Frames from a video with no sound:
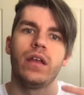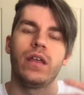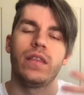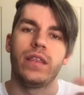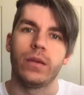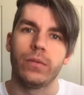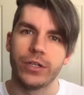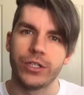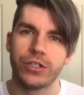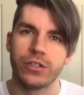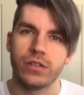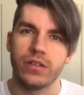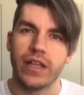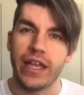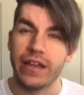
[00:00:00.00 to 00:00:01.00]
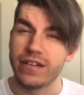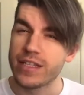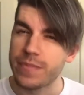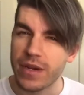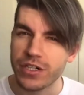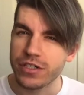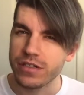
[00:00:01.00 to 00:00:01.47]
the original and
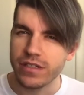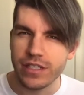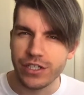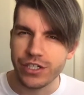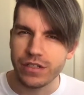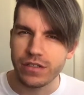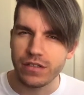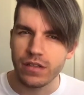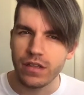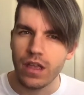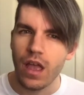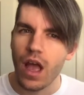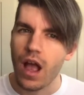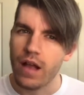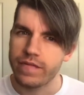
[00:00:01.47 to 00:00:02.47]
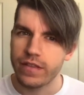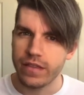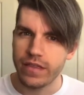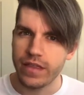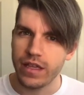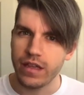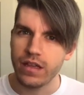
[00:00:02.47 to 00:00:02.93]
special edition of the
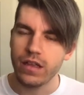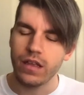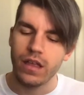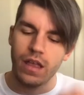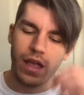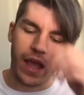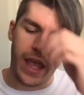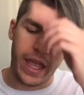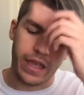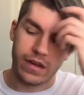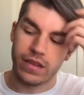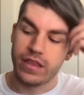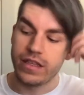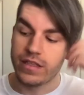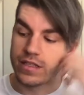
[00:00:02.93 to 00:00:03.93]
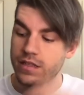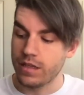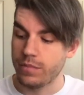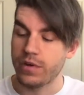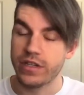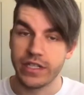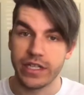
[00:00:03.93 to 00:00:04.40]
thing, and these in
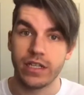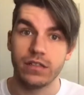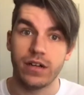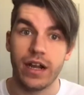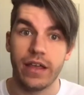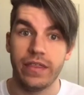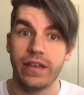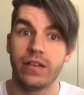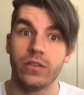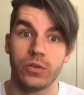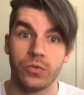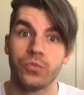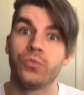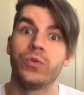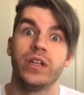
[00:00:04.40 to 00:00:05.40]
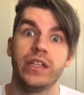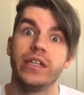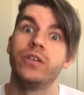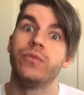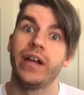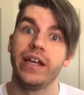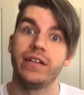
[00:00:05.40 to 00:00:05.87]
particular I think look really
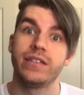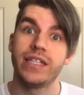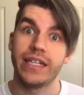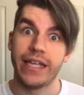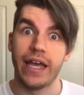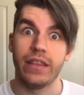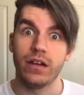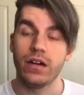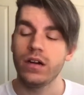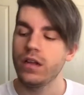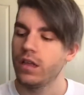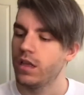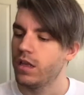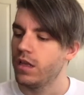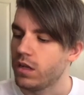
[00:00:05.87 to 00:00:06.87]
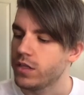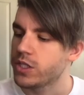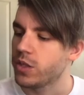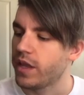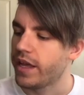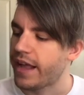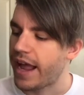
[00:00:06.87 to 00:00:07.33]
great together. So
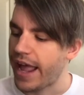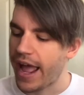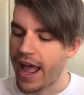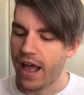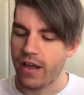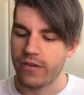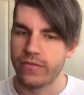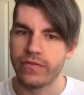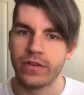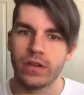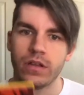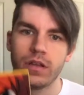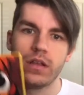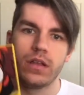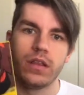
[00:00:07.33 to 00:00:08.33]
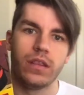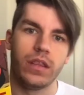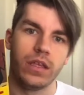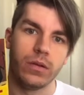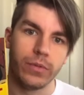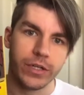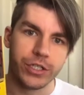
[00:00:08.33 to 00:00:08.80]
like I have the
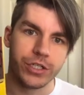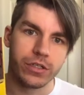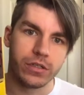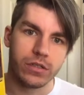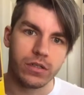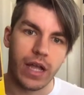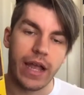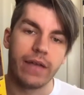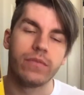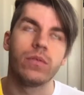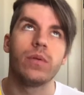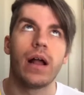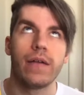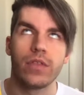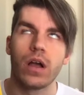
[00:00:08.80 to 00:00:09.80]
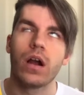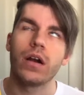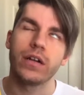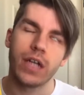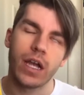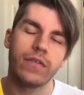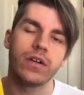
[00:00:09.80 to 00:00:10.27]
original, I have the
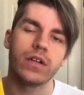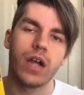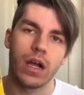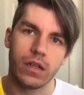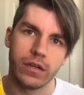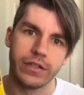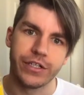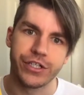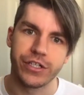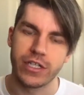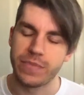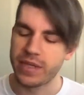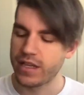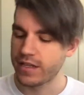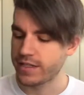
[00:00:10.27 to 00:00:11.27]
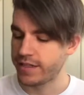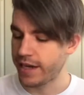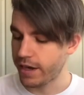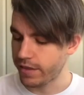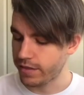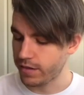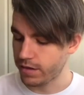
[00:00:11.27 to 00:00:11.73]
hardcover color editions because
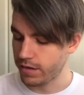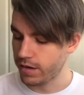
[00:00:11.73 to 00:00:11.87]
Nathan